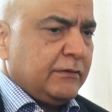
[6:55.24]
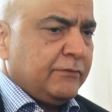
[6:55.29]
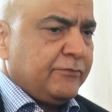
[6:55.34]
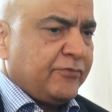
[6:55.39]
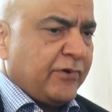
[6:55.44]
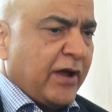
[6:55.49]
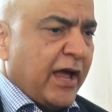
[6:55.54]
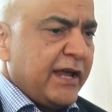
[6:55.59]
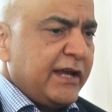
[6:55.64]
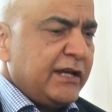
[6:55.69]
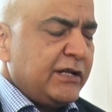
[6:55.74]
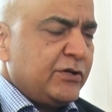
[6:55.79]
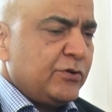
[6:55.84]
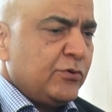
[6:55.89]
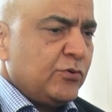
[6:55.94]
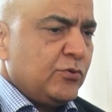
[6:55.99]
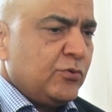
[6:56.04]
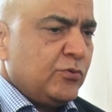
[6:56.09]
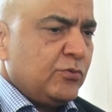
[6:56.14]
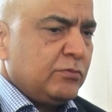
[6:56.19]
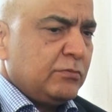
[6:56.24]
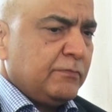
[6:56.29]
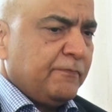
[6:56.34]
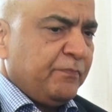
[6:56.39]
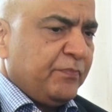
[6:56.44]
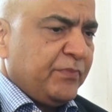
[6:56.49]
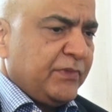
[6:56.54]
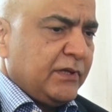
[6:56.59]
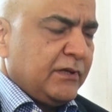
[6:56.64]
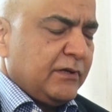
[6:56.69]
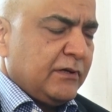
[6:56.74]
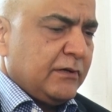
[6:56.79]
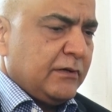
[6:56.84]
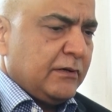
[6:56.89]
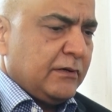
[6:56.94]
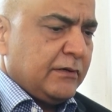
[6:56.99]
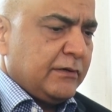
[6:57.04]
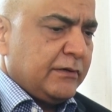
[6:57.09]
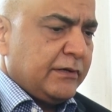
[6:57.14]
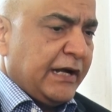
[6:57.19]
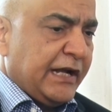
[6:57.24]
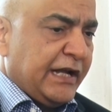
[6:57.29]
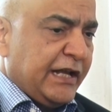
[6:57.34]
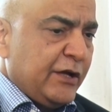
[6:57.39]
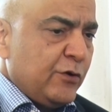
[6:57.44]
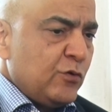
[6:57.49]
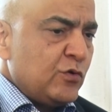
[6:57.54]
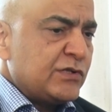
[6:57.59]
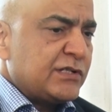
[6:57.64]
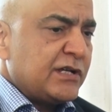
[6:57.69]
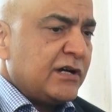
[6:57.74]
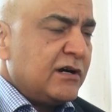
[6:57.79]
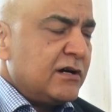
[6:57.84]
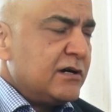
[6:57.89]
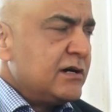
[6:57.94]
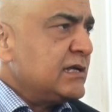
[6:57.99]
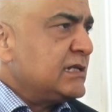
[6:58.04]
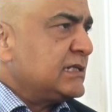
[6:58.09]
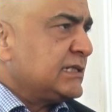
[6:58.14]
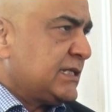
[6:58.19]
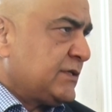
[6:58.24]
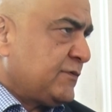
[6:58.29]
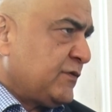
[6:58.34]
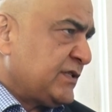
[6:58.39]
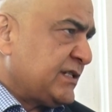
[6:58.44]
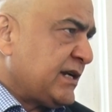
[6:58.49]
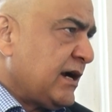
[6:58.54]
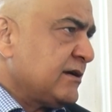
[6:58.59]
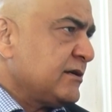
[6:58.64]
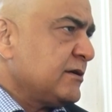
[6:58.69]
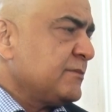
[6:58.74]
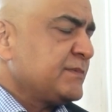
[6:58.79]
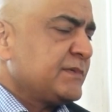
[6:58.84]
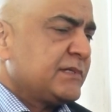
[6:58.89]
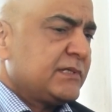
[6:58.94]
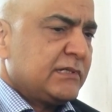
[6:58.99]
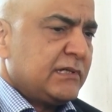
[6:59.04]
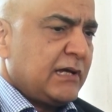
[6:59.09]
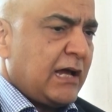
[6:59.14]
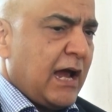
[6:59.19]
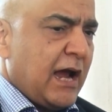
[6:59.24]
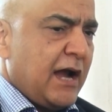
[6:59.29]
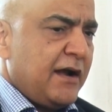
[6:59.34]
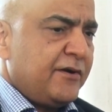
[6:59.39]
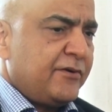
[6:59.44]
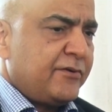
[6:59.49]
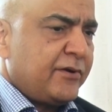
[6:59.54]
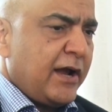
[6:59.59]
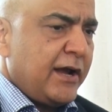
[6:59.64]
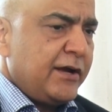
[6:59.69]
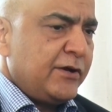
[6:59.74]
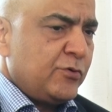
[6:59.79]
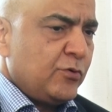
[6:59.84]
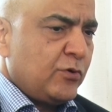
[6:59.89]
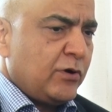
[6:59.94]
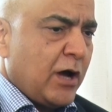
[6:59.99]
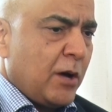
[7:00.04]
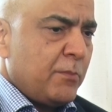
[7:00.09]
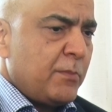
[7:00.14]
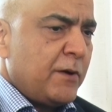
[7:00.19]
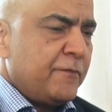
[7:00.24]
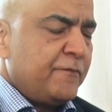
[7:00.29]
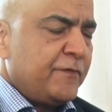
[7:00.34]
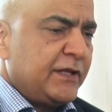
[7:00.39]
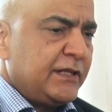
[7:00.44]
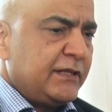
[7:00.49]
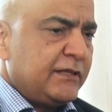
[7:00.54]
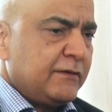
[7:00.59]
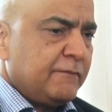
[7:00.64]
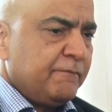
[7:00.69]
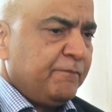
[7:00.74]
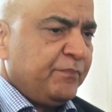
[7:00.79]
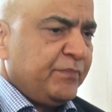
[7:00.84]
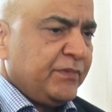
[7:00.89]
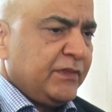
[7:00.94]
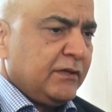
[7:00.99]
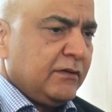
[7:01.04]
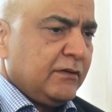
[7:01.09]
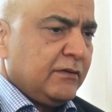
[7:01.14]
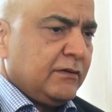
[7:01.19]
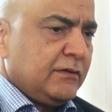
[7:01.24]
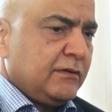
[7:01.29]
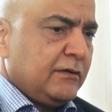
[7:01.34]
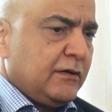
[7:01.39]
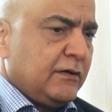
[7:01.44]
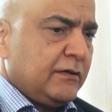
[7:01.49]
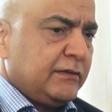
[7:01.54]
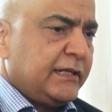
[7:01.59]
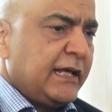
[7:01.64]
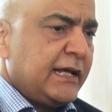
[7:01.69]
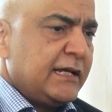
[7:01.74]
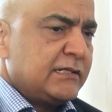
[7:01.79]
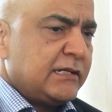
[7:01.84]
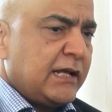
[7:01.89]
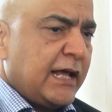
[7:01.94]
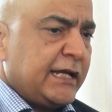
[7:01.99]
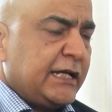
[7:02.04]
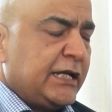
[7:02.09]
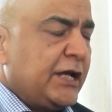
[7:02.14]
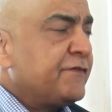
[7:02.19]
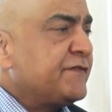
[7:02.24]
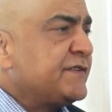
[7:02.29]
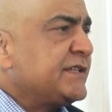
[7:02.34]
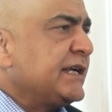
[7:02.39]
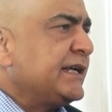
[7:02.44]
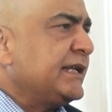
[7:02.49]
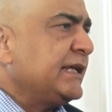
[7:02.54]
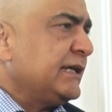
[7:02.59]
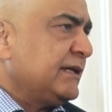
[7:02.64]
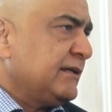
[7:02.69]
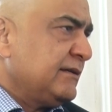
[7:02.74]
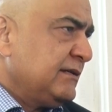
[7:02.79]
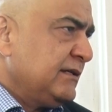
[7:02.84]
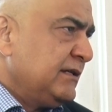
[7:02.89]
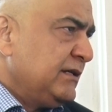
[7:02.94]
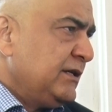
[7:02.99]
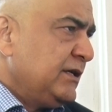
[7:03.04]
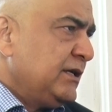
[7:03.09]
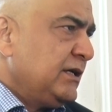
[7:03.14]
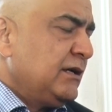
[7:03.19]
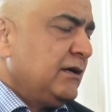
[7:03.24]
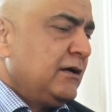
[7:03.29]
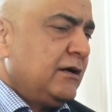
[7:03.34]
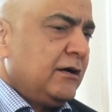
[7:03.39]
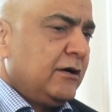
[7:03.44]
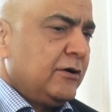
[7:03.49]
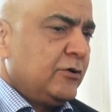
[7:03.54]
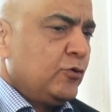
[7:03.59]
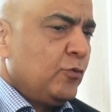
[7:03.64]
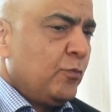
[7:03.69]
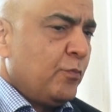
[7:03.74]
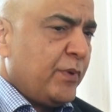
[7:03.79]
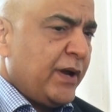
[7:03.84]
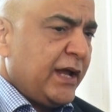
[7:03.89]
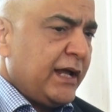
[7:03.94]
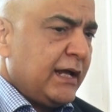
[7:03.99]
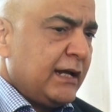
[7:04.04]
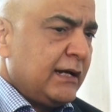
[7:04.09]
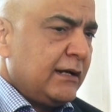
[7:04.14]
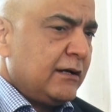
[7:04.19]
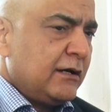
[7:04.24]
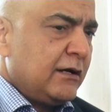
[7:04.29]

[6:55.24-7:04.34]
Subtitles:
trying to reduce hurdles for startups and trying to come up with things like Gift City to bring in